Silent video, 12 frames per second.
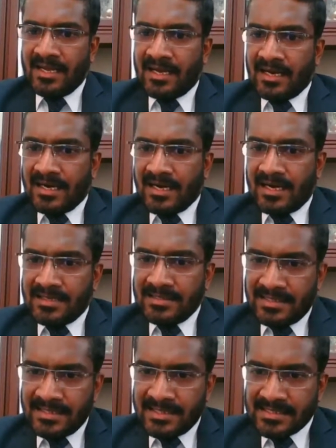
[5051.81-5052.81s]
Uh,
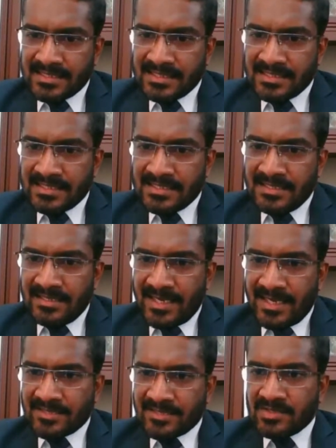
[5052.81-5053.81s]
the
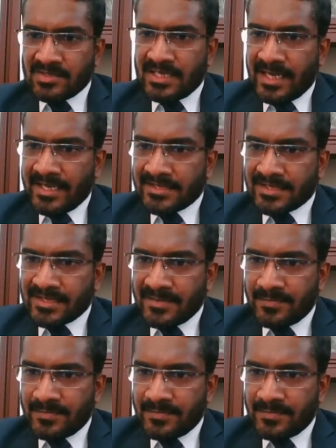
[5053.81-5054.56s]
next question is,